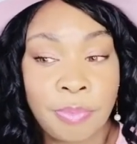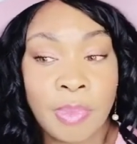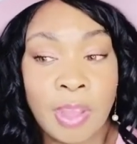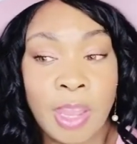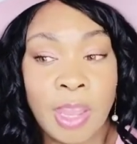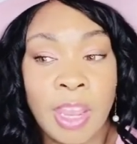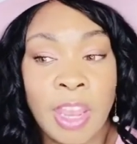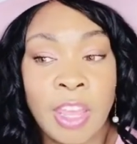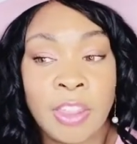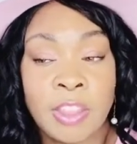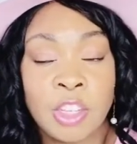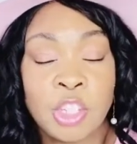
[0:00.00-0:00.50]

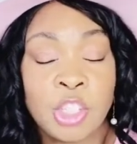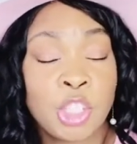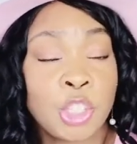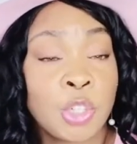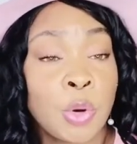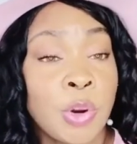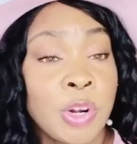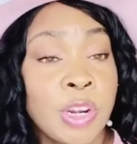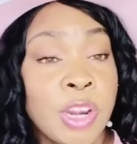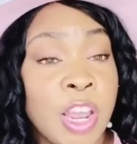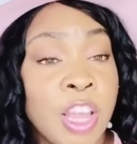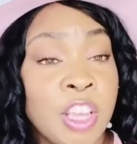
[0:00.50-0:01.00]
And the
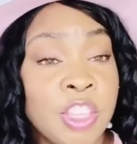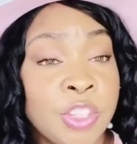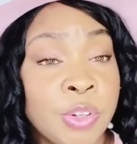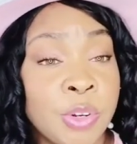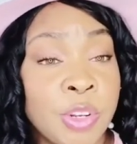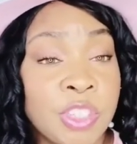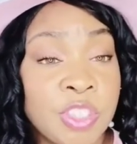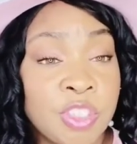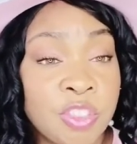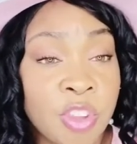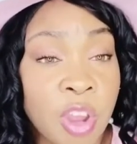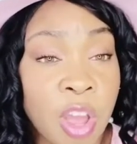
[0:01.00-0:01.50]
short answer
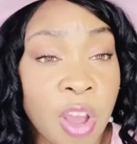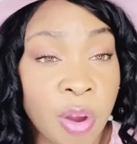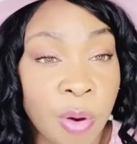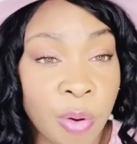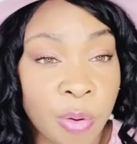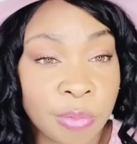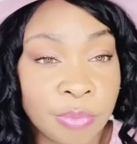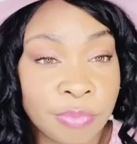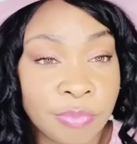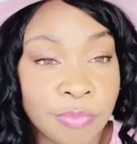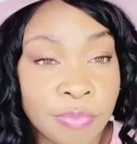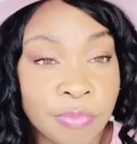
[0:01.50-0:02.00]
is
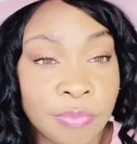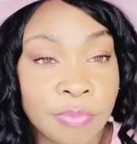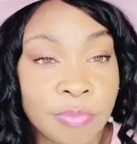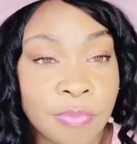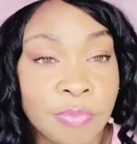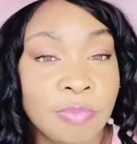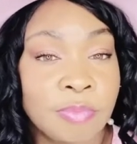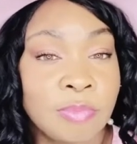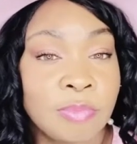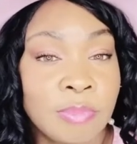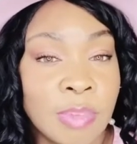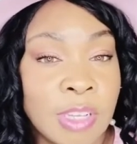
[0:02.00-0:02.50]
no,
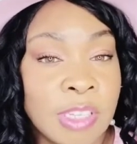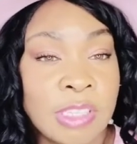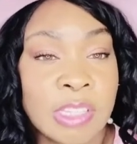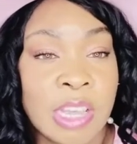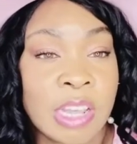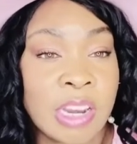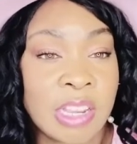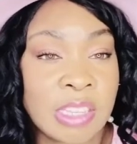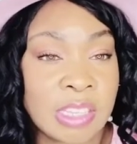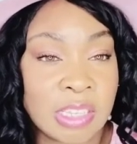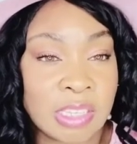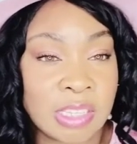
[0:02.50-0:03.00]
it's not
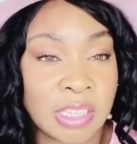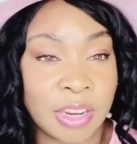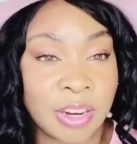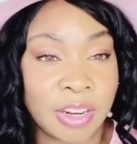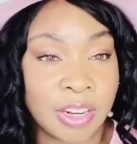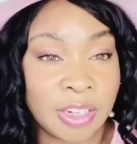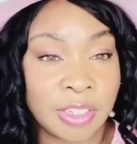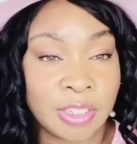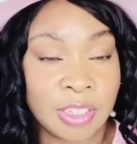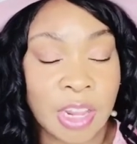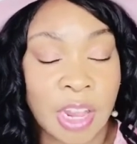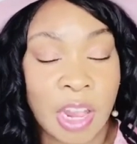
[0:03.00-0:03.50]

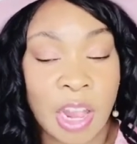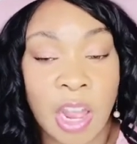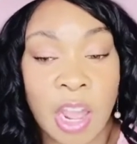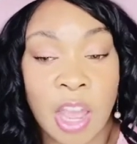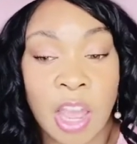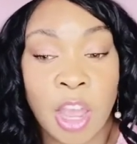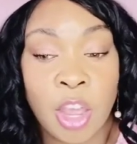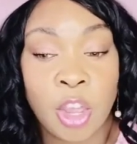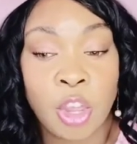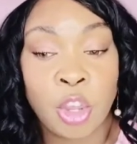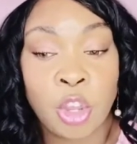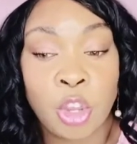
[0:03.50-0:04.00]
necessary.
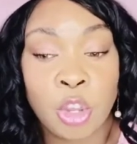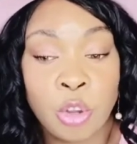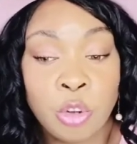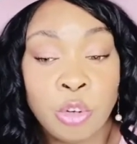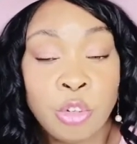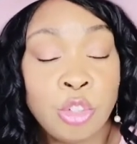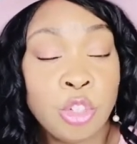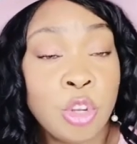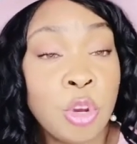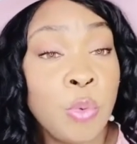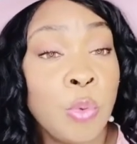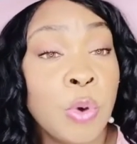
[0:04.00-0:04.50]
You
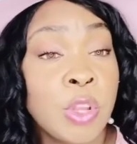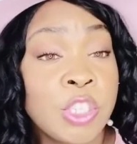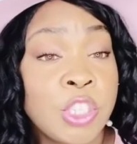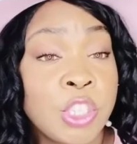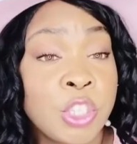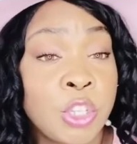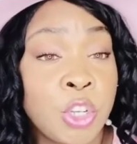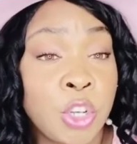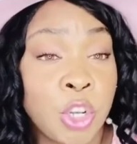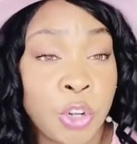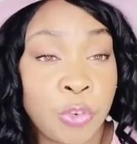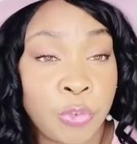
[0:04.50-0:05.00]
do what's
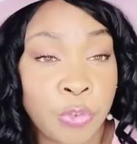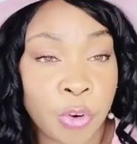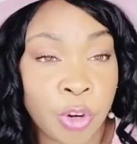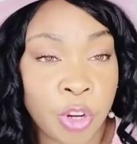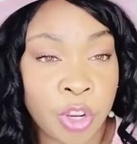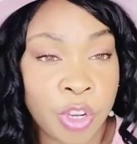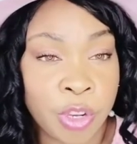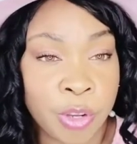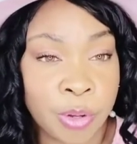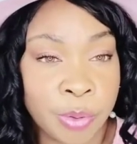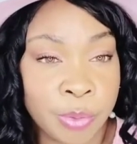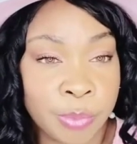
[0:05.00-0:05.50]
good for
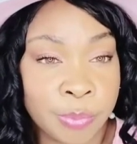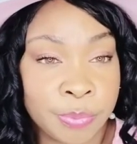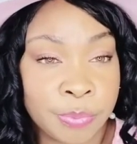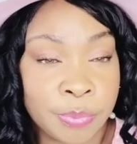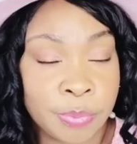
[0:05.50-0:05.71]
you.